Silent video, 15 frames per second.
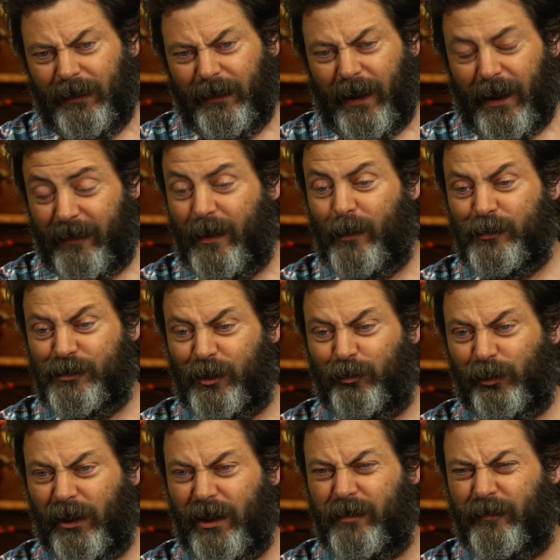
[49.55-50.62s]
And that was our
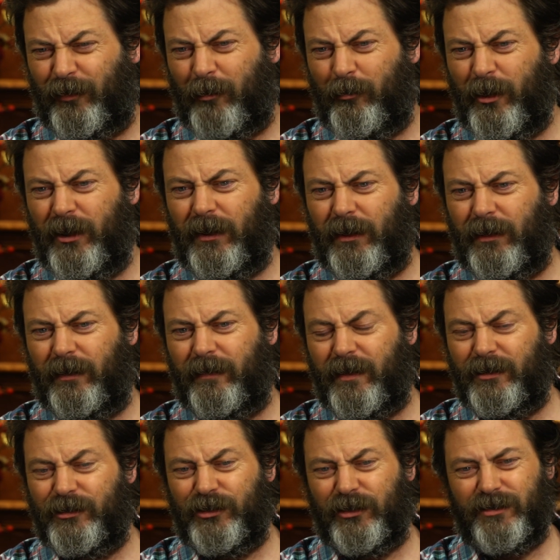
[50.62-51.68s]
plan for a minute, and
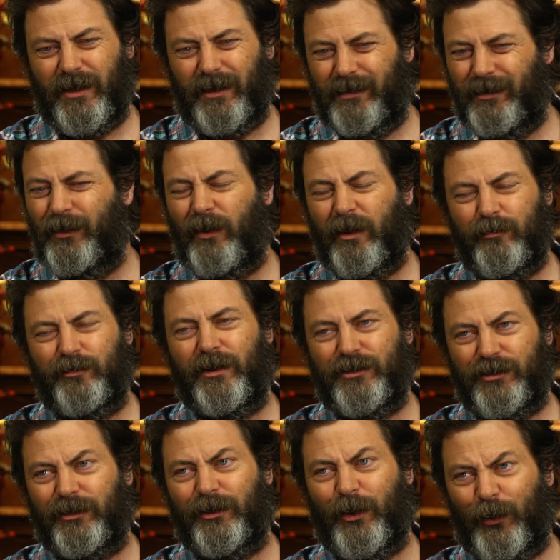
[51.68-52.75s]
then she said, you know, I, I
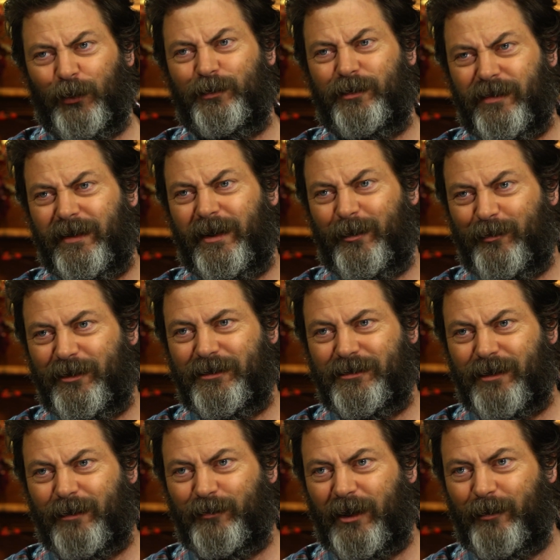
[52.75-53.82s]
should go to the
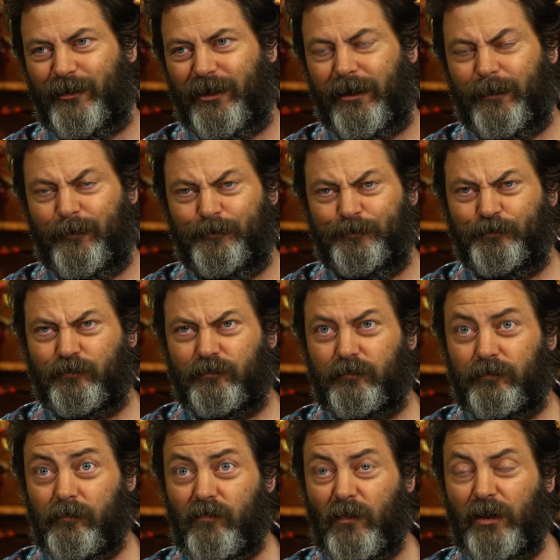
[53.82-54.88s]
Emmys. I'm nominated.
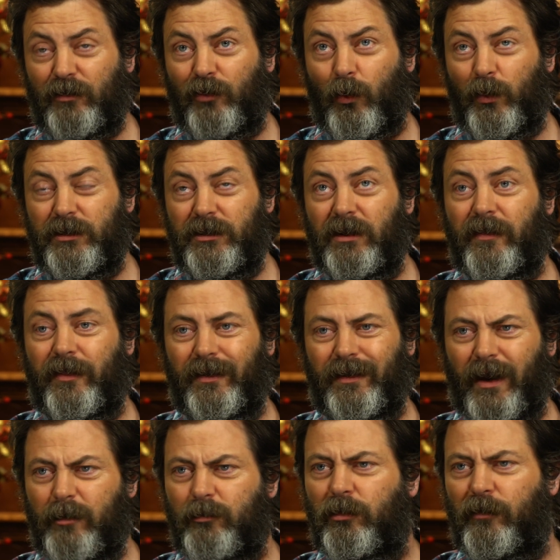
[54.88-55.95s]
So we did it the
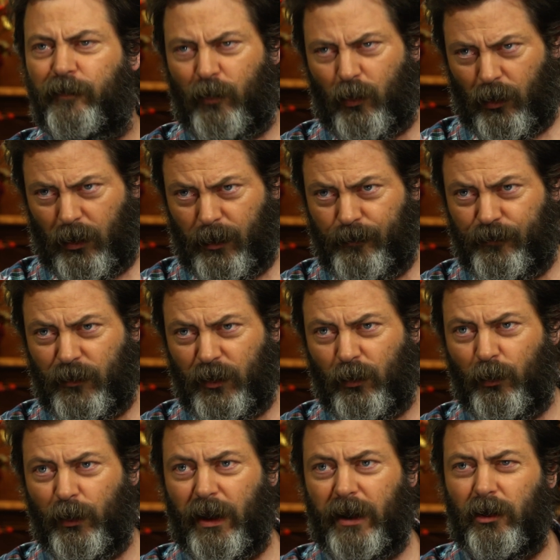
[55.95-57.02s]
night before.
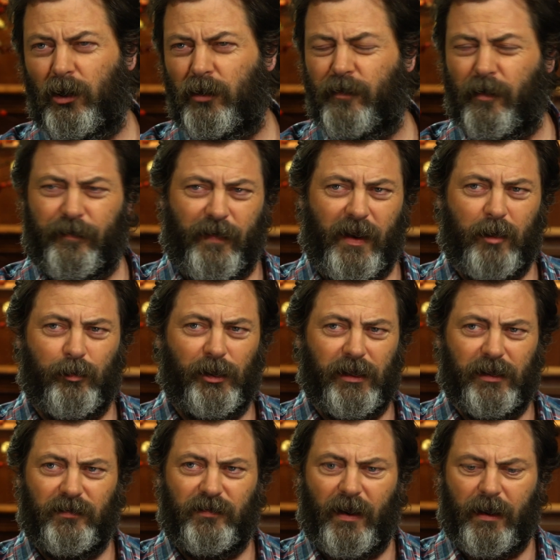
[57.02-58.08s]
We had all of our family
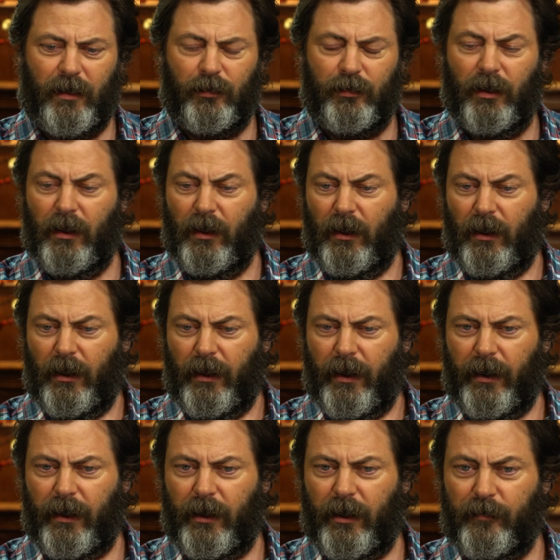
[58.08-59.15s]
in town.
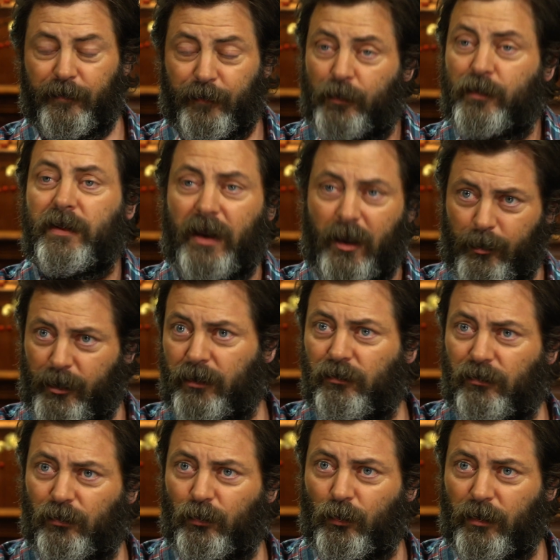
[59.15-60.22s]
Uh, for the
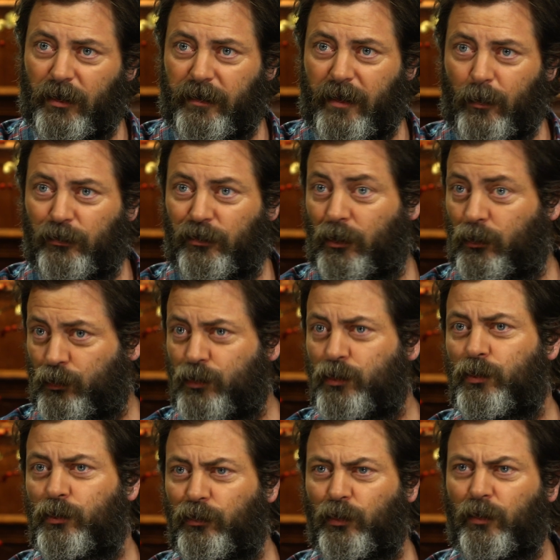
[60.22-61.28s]
Emmys, that was our
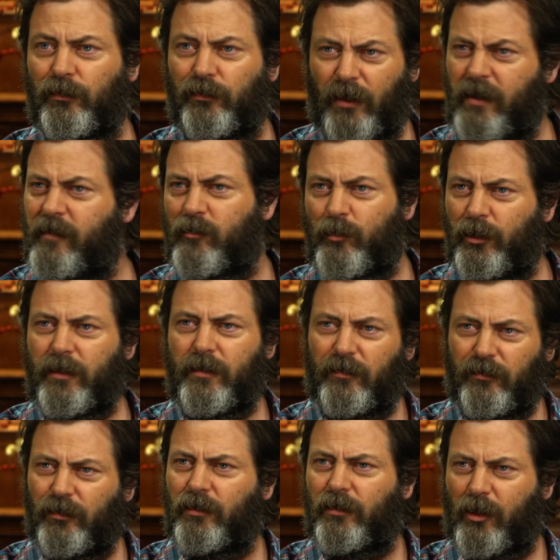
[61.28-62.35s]
ruse. Was hey everybody
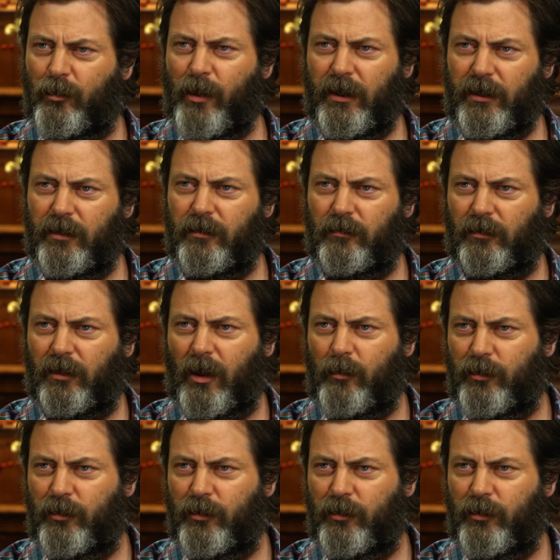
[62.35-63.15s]
this year, come on in, come to